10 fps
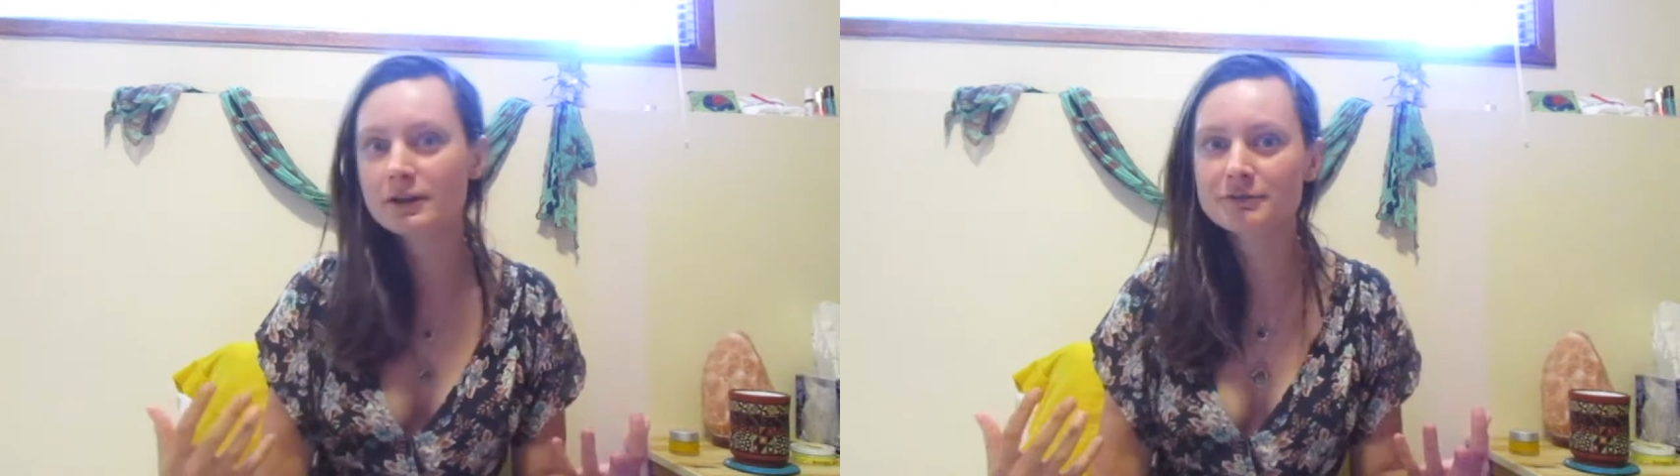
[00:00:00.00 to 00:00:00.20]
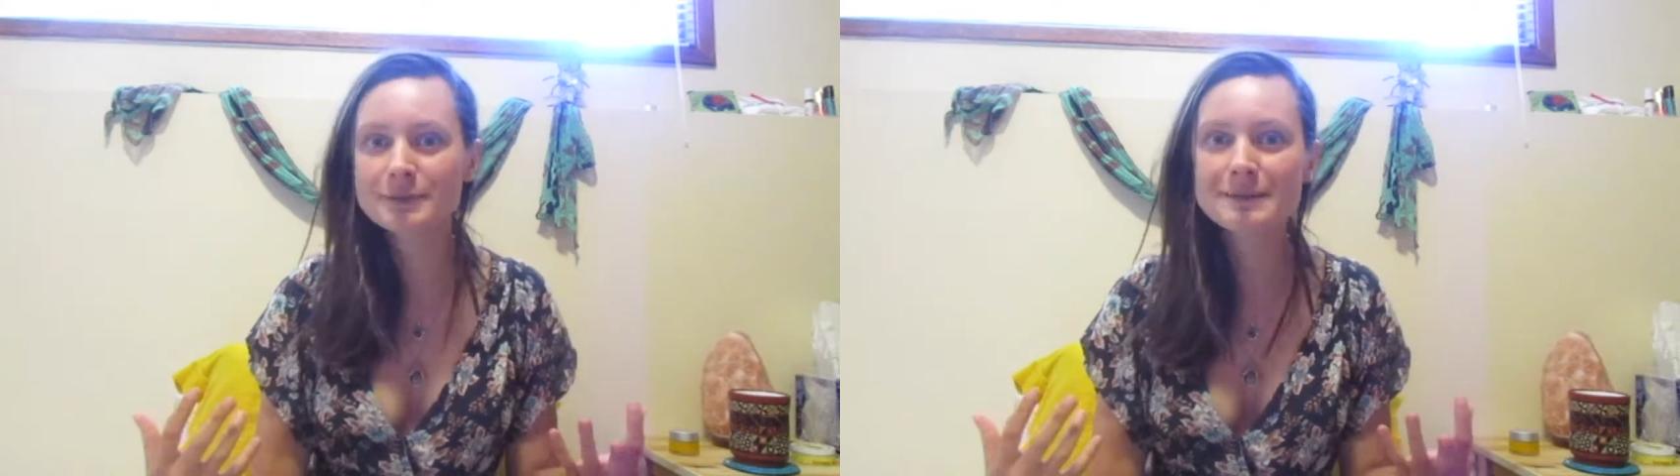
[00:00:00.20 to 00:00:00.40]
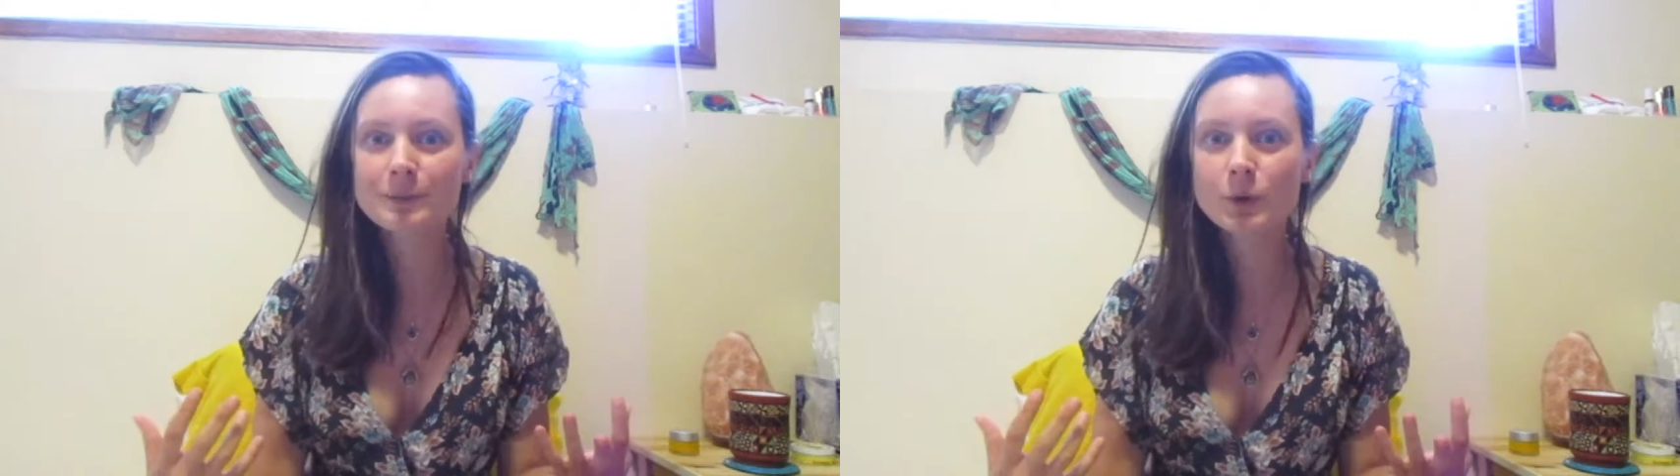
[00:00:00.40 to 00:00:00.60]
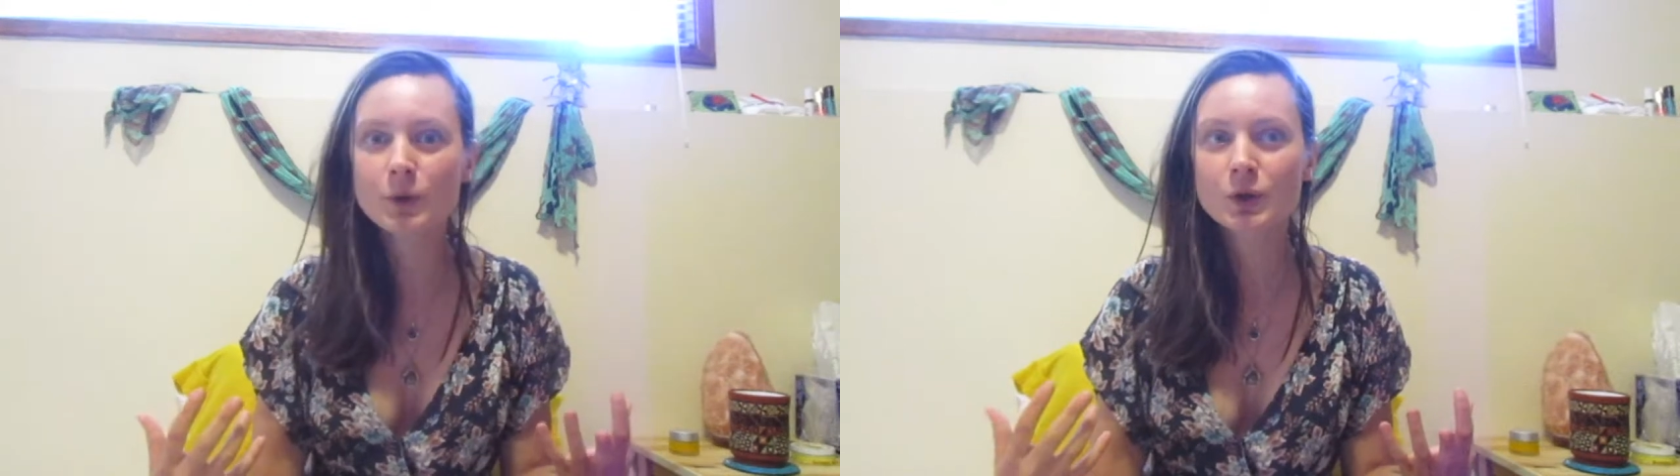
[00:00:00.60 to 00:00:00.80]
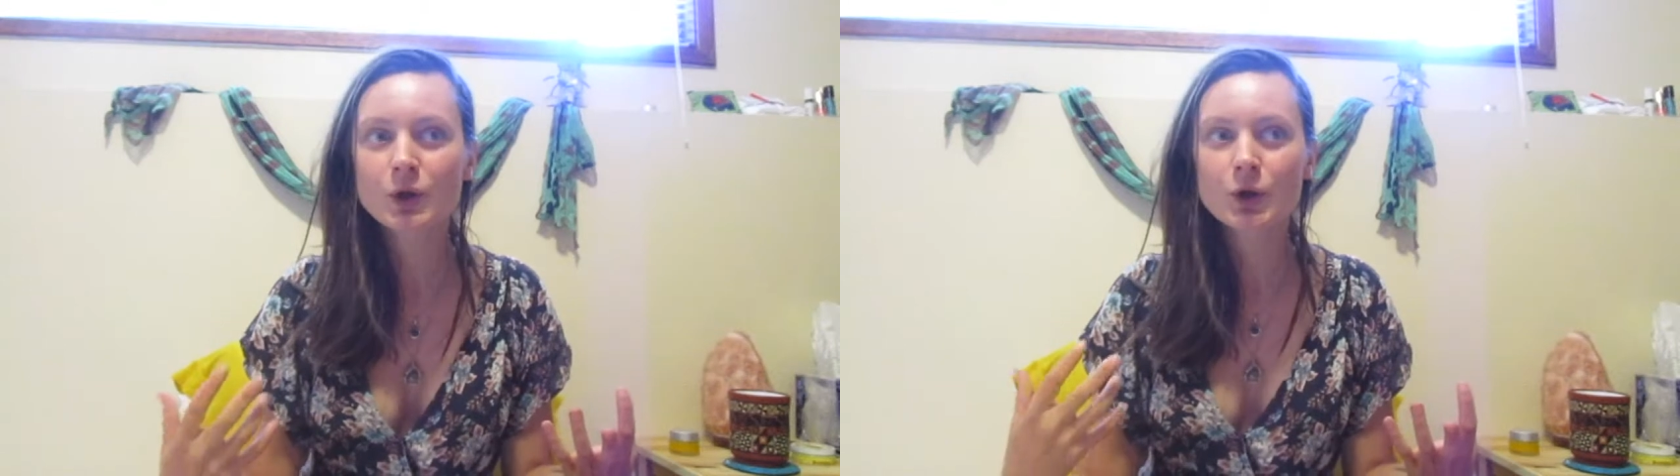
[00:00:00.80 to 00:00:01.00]
a lot of
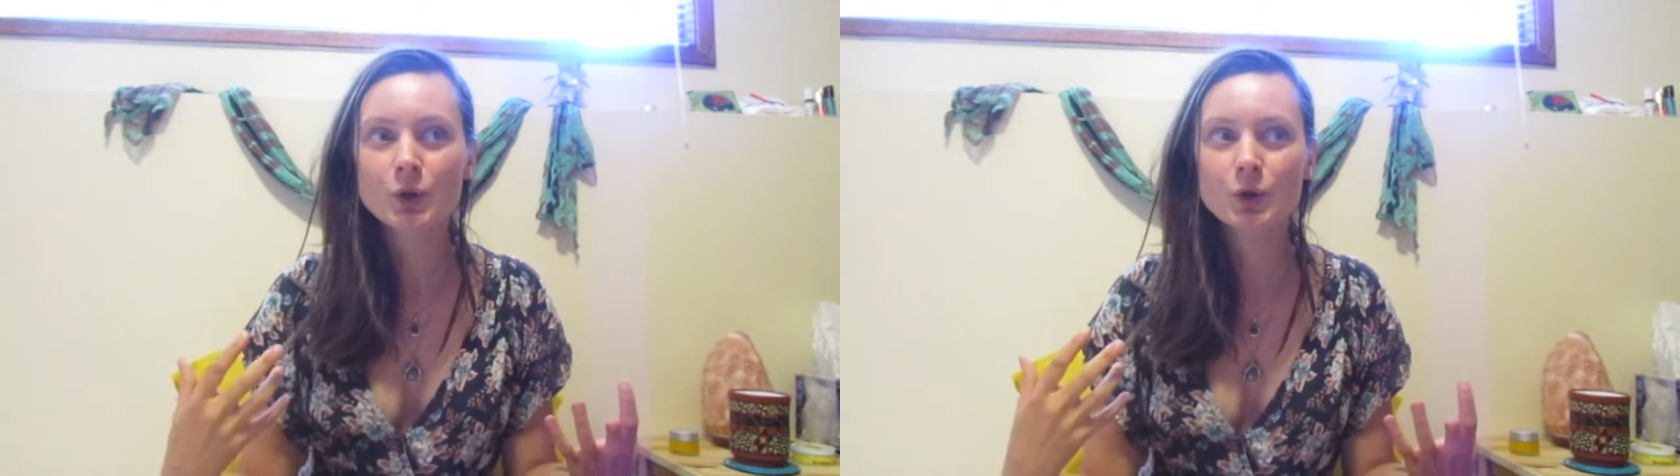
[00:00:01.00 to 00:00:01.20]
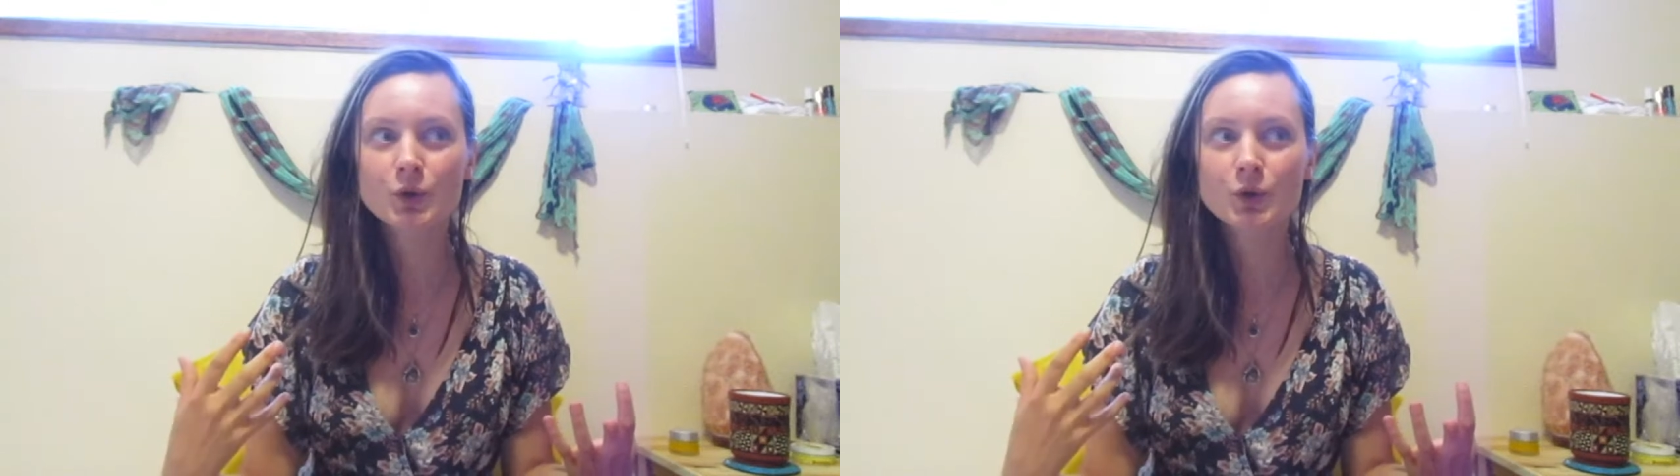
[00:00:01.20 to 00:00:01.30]
people,